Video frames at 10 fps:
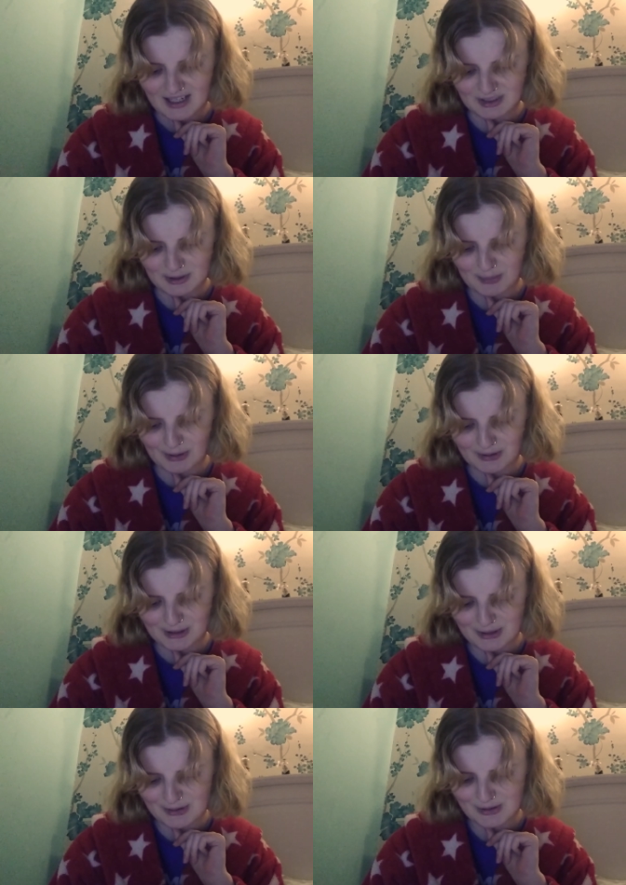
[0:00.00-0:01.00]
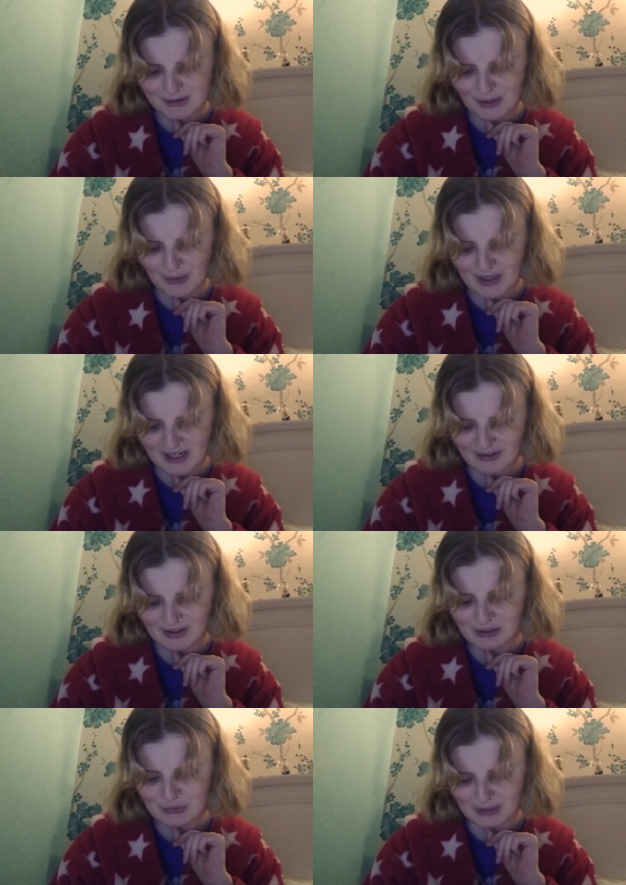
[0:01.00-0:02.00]
and to produce
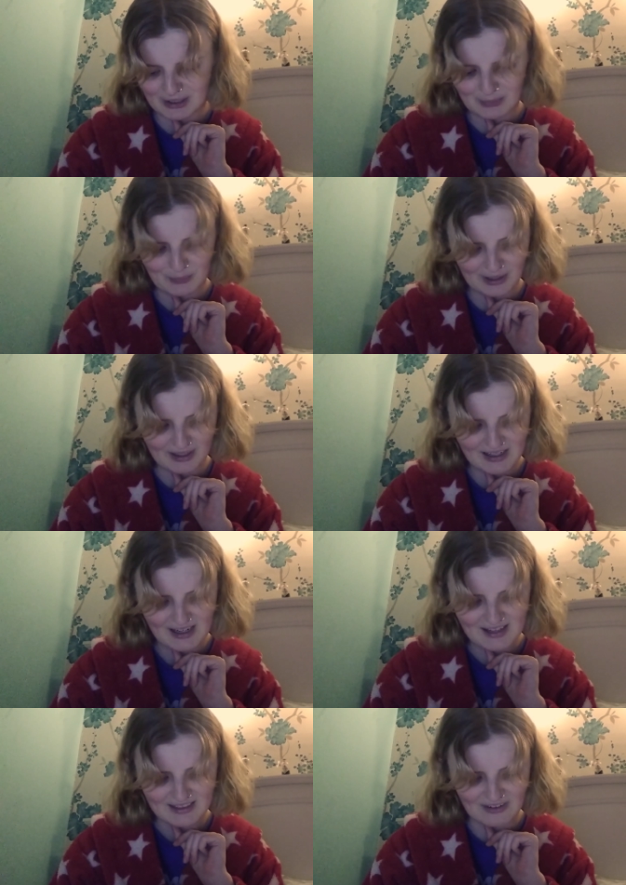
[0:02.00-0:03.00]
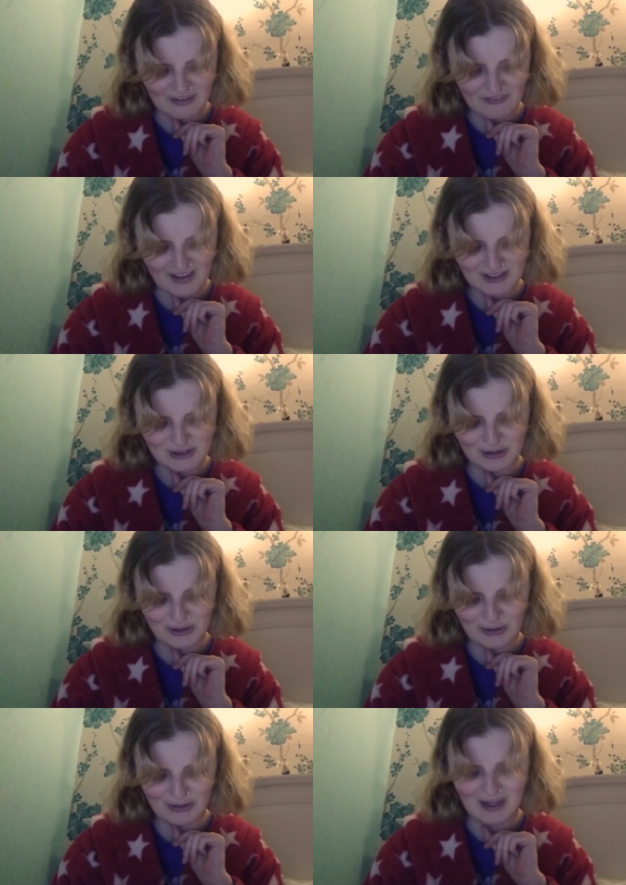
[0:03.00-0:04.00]
coherent written work that reflects her
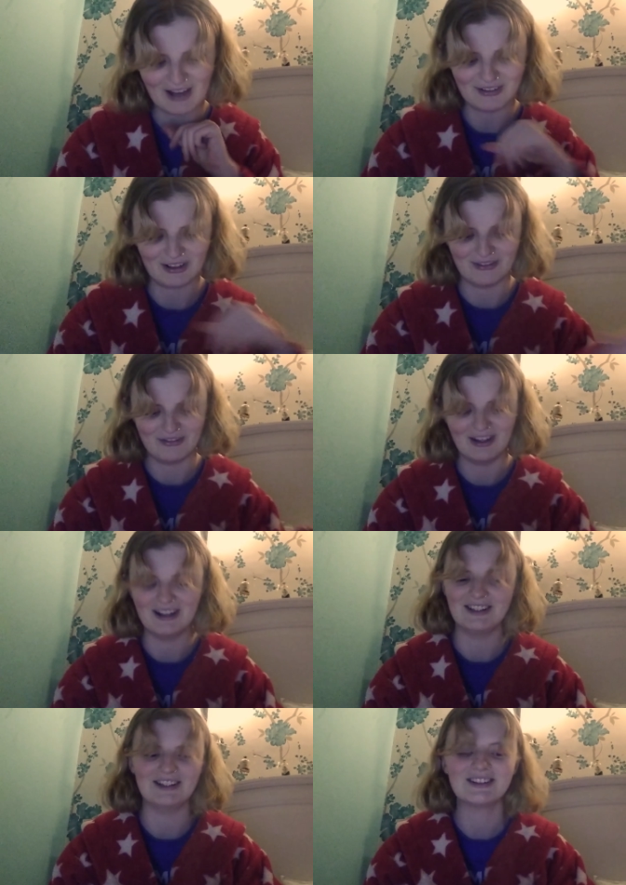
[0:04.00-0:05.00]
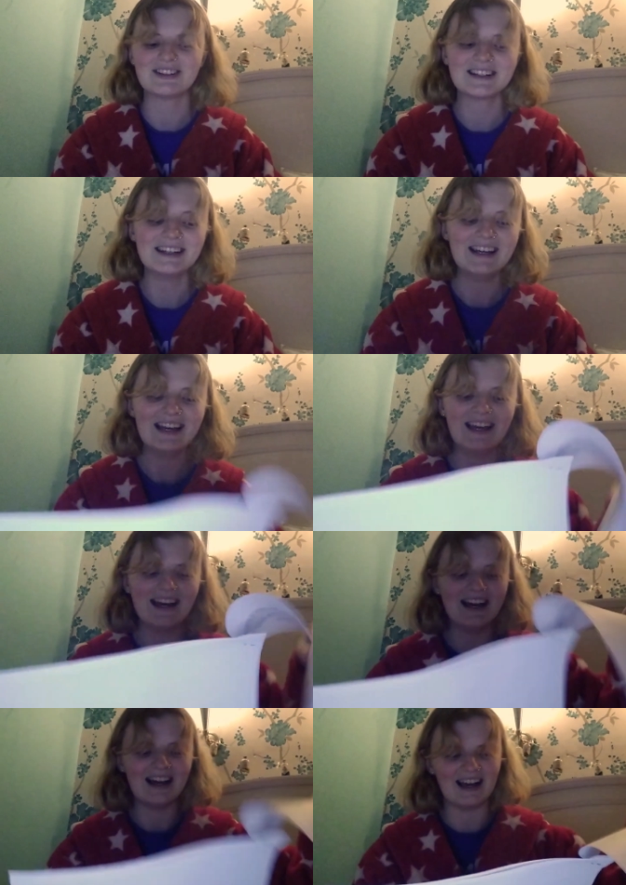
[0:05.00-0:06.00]
true level of knowledge.
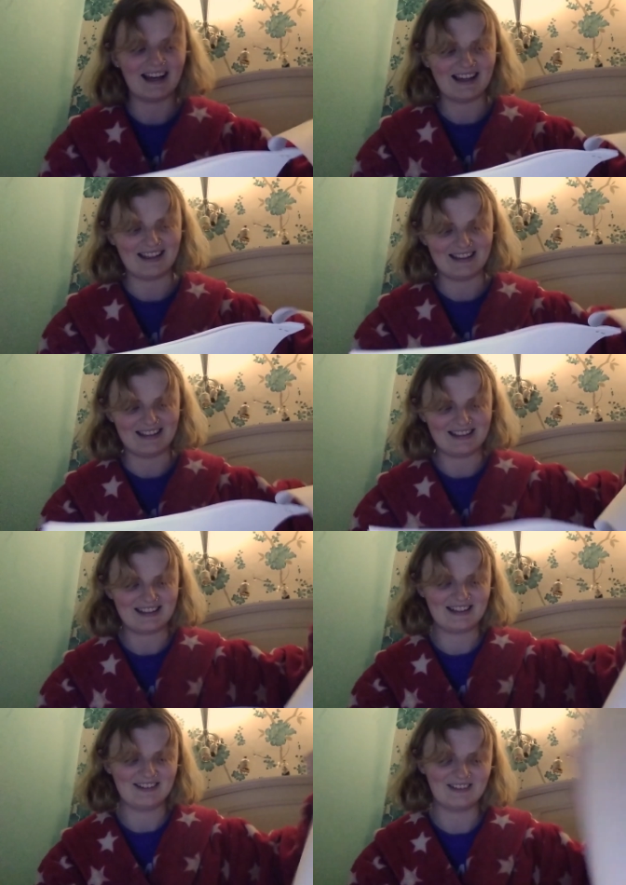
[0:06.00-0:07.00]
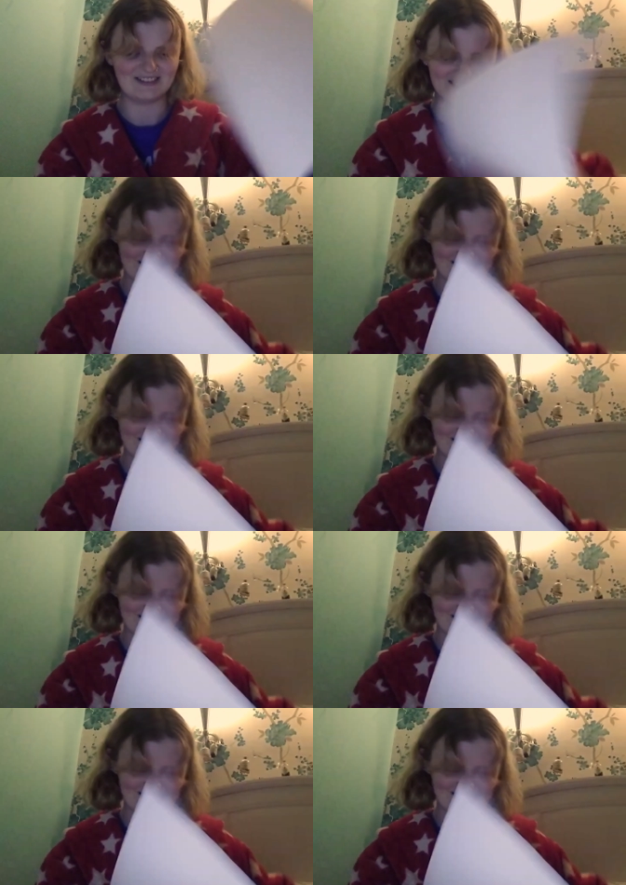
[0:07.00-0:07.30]
And what was